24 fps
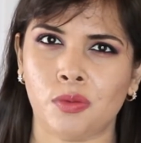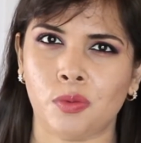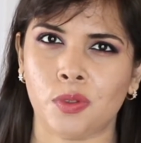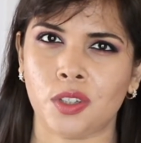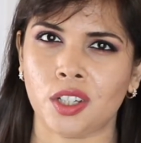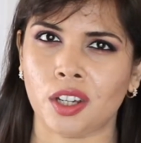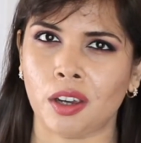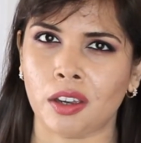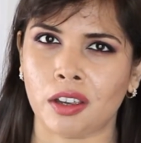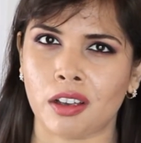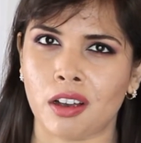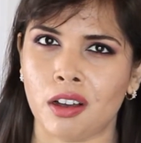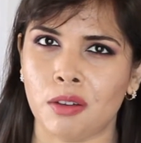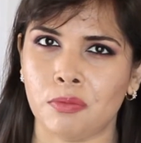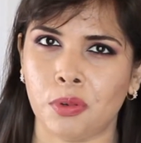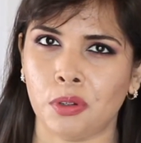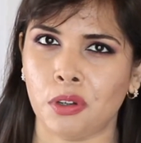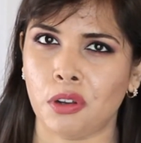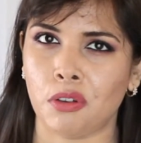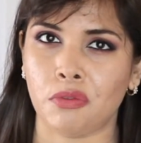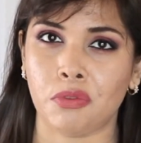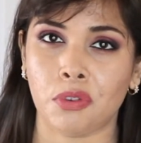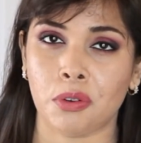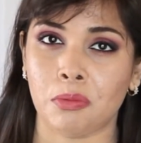which I can't
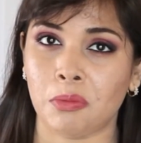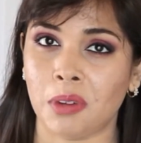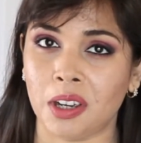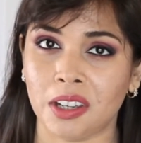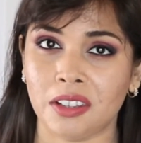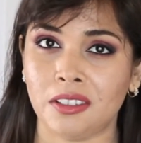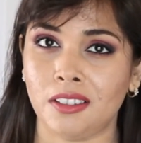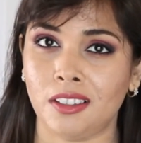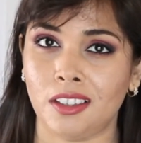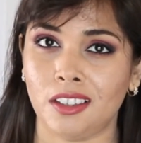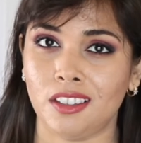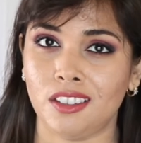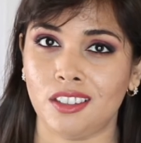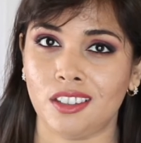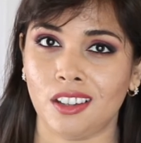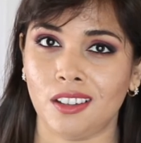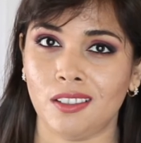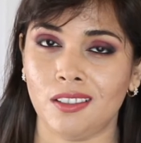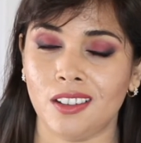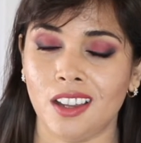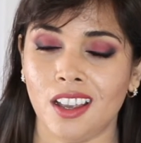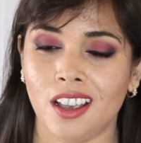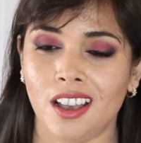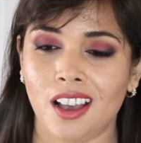pull off on my skin
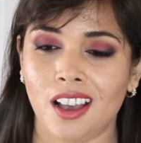tone.